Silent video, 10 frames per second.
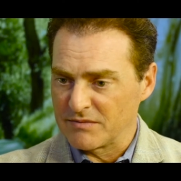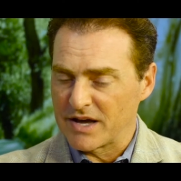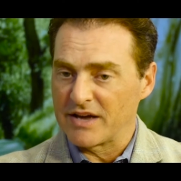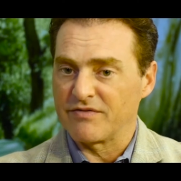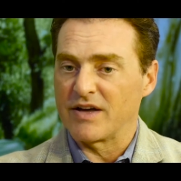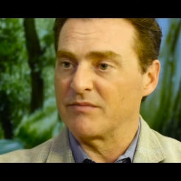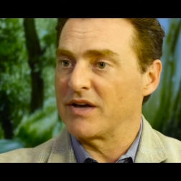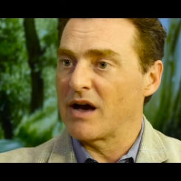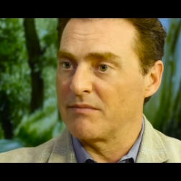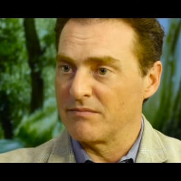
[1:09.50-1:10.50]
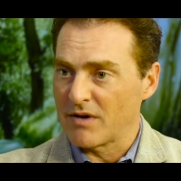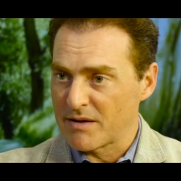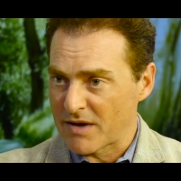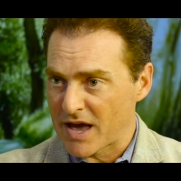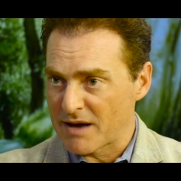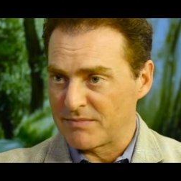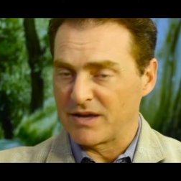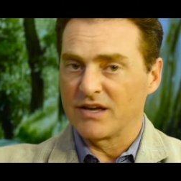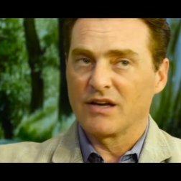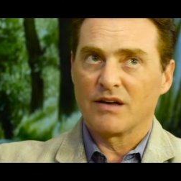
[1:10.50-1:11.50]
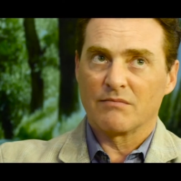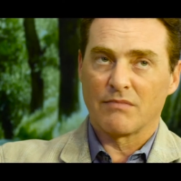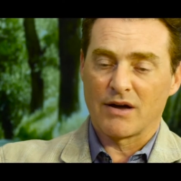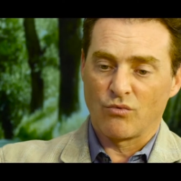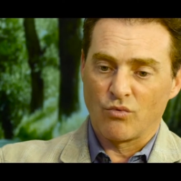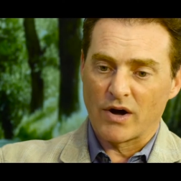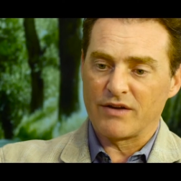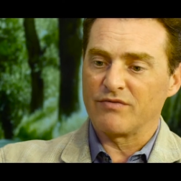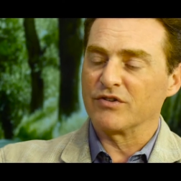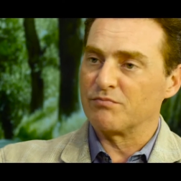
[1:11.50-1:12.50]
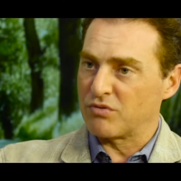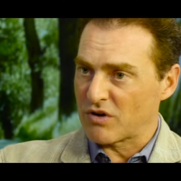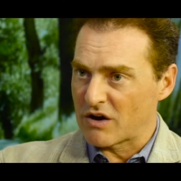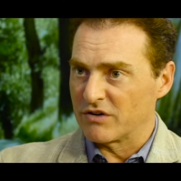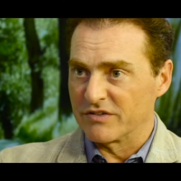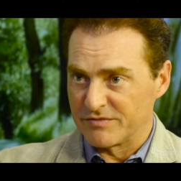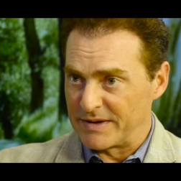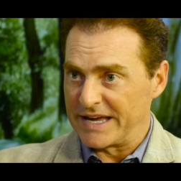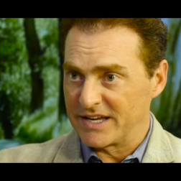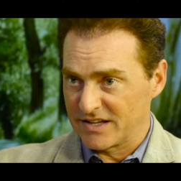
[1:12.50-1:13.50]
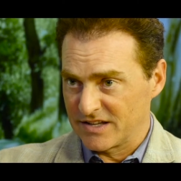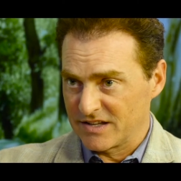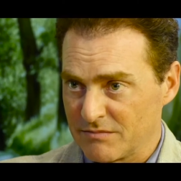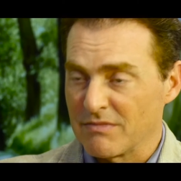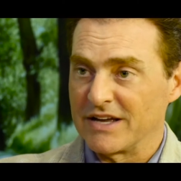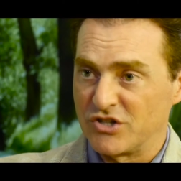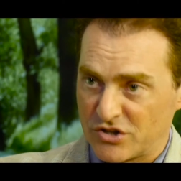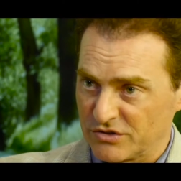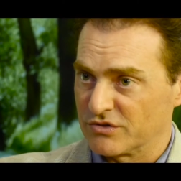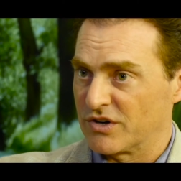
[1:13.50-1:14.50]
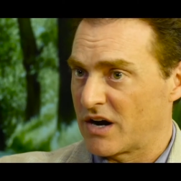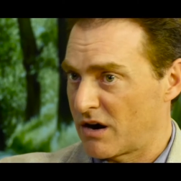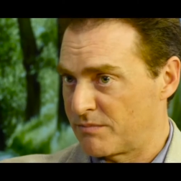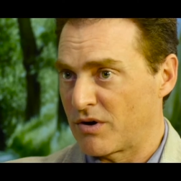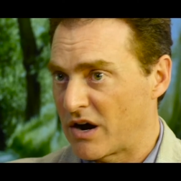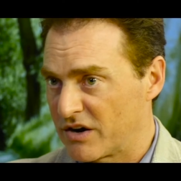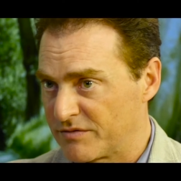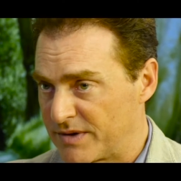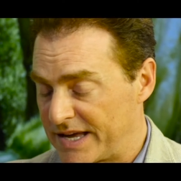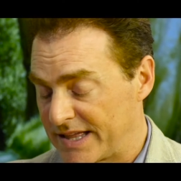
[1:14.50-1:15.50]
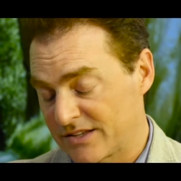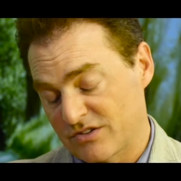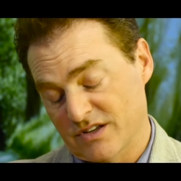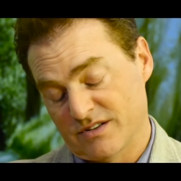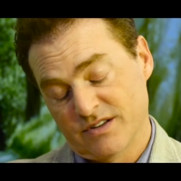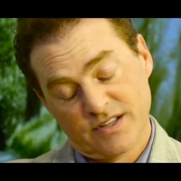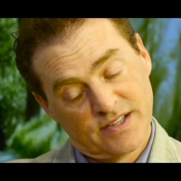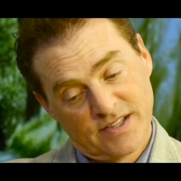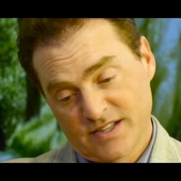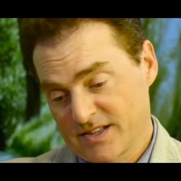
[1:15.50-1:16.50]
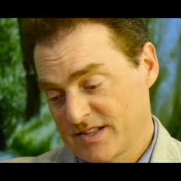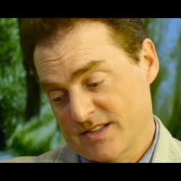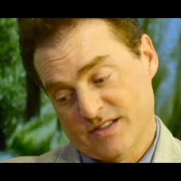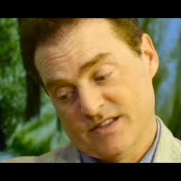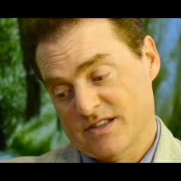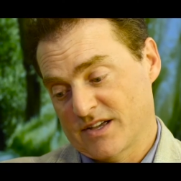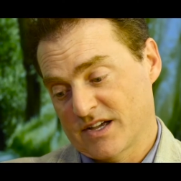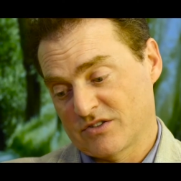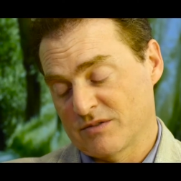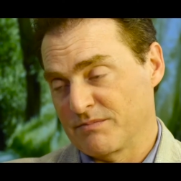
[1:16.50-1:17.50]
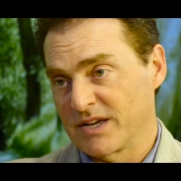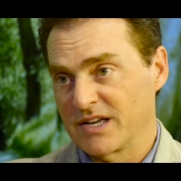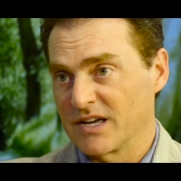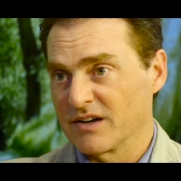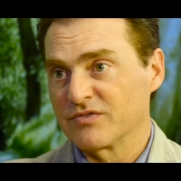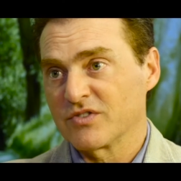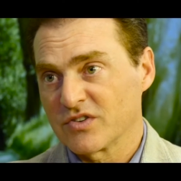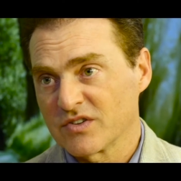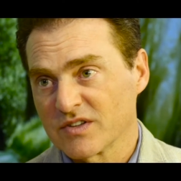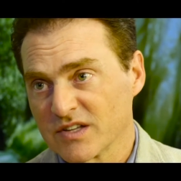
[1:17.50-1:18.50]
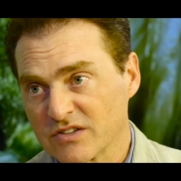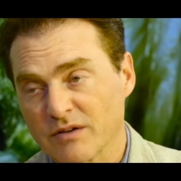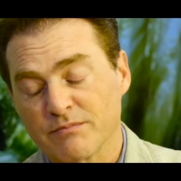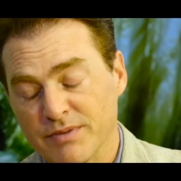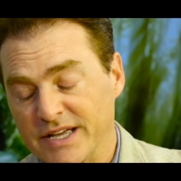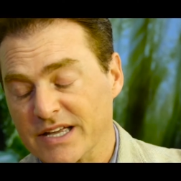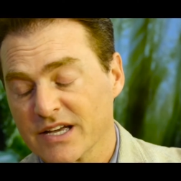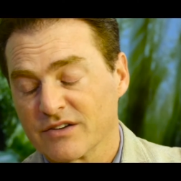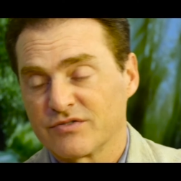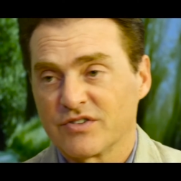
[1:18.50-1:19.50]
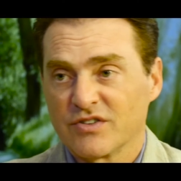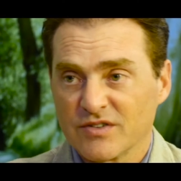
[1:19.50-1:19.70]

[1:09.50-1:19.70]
my family. I'm I'm happy. My wife is proud of me. My children are proud of me. That's a that's a big gift. It's a big gift.